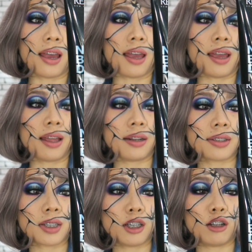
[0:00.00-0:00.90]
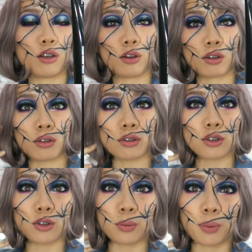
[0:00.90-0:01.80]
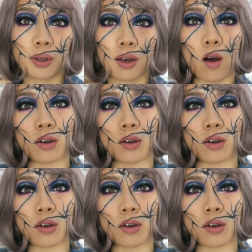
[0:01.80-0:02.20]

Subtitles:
and it's gonna look super